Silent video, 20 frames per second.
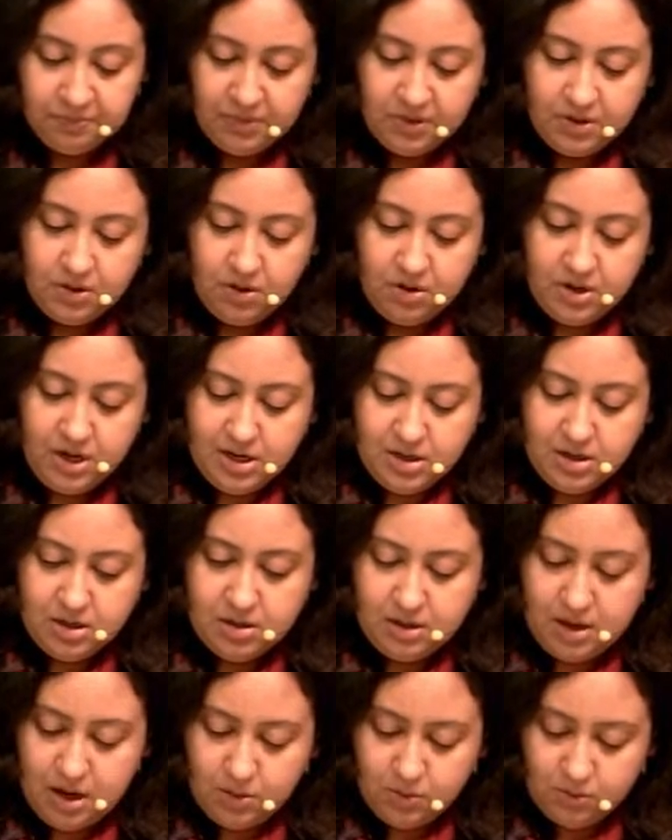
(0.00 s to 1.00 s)
Alright,
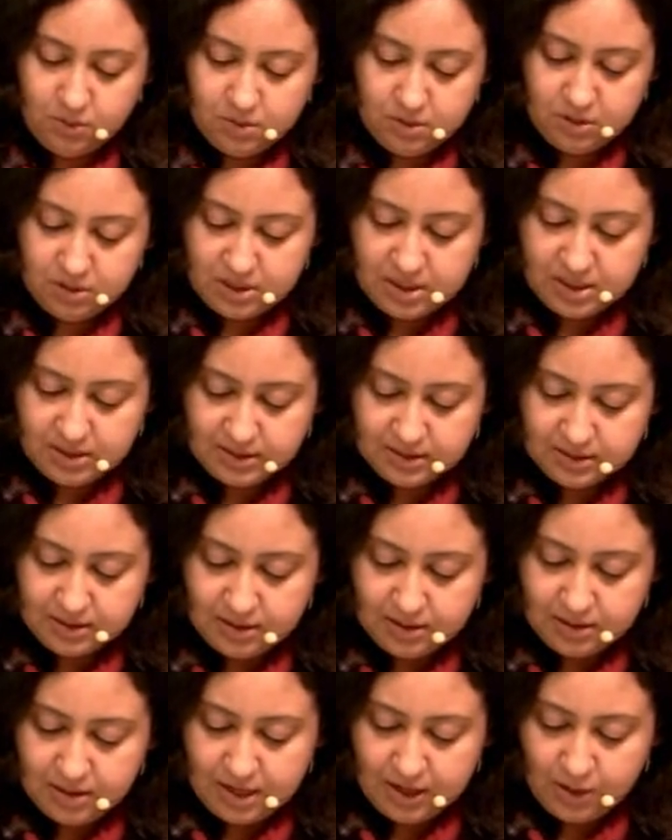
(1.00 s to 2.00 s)
now this
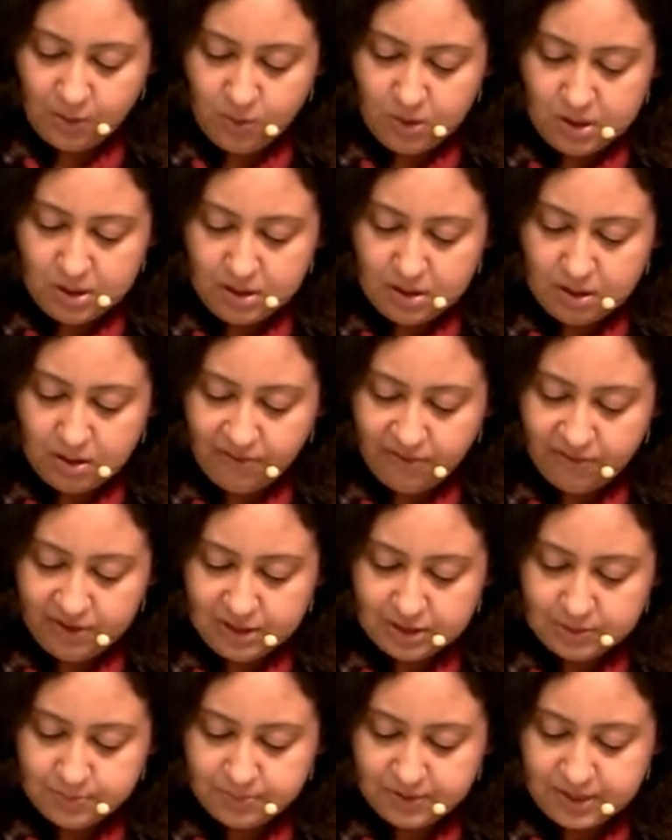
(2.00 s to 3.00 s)
lingual nerve
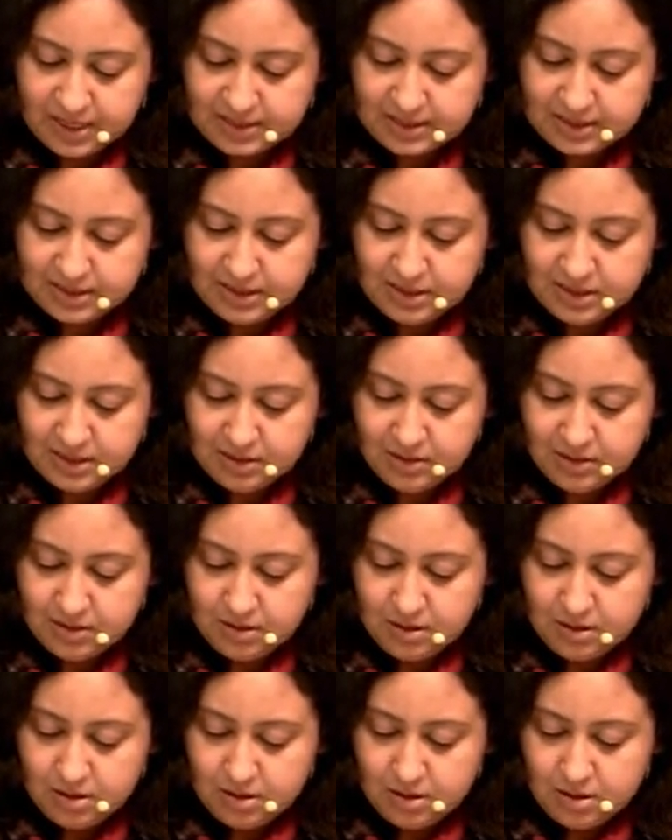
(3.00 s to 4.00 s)
is present
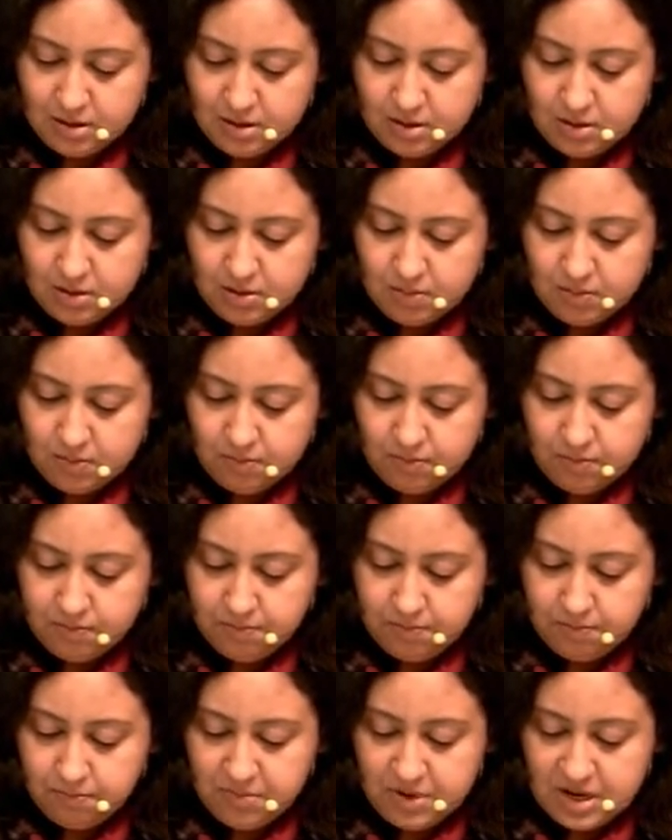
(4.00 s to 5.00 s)

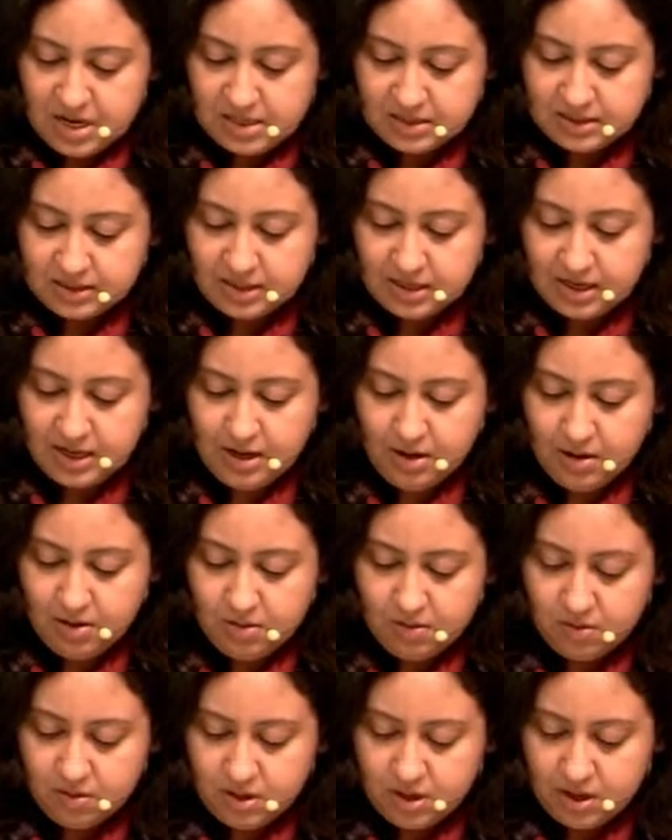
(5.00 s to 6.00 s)
mesially
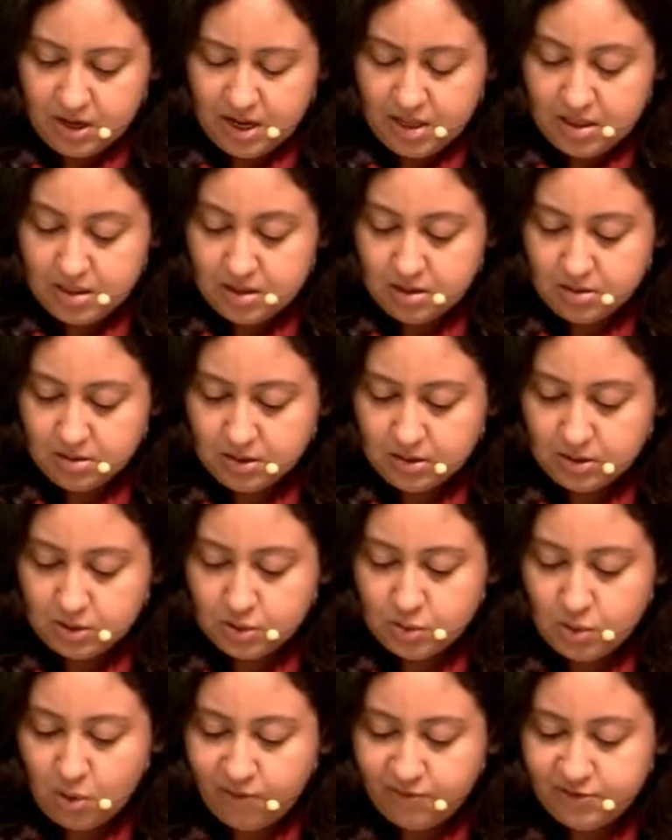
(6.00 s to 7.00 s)
in the
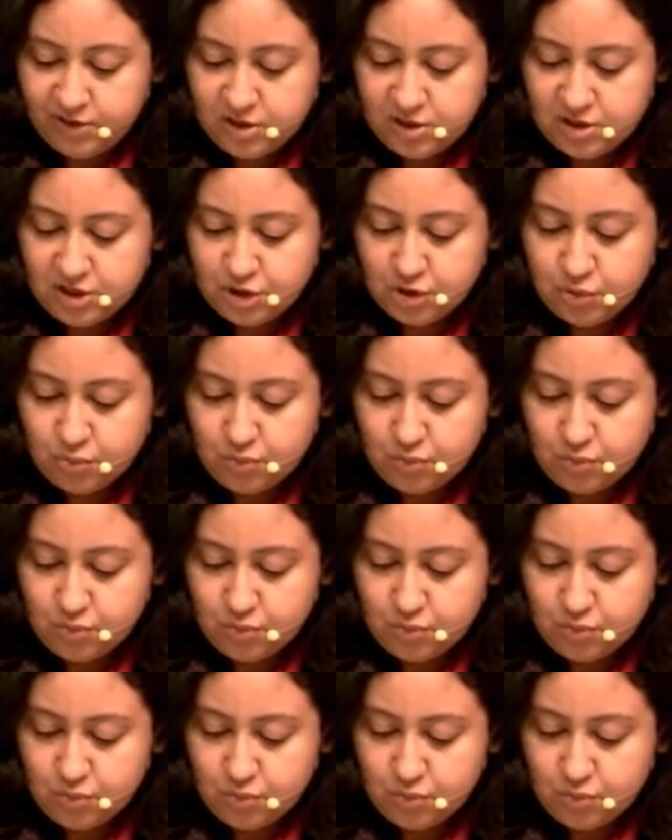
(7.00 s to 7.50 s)
soft tissue.